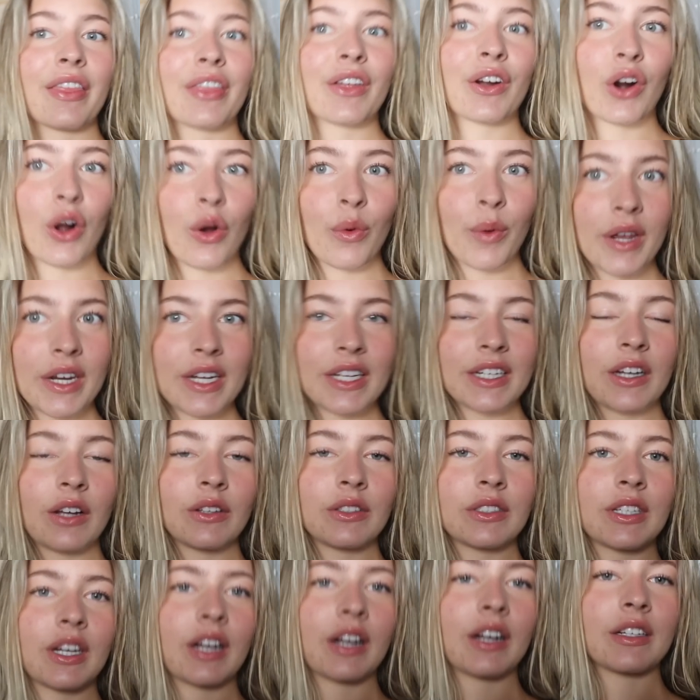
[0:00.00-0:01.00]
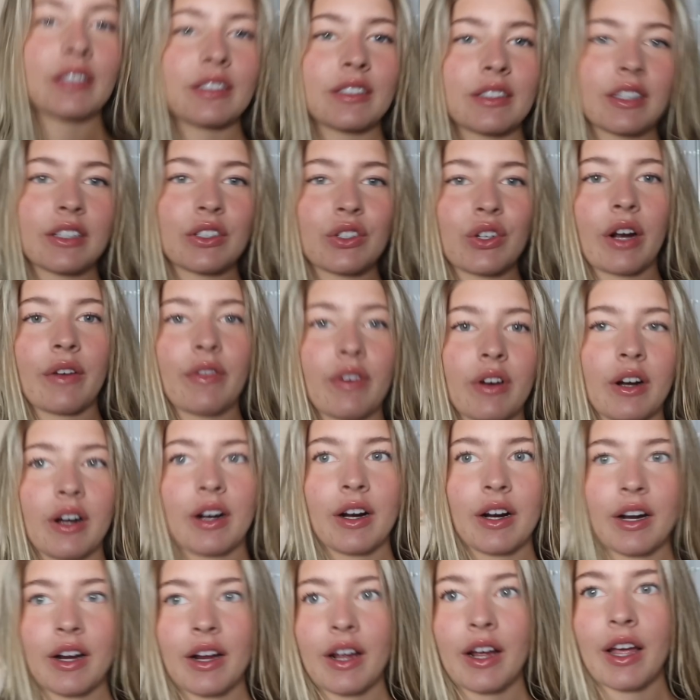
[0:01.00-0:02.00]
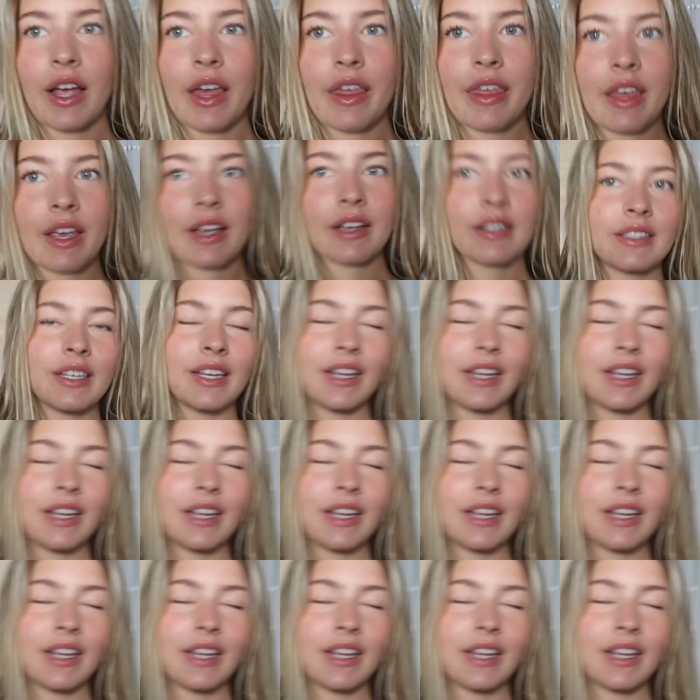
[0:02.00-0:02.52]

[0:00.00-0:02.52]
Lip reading: they're all waiting downstairs. The driver, I think, is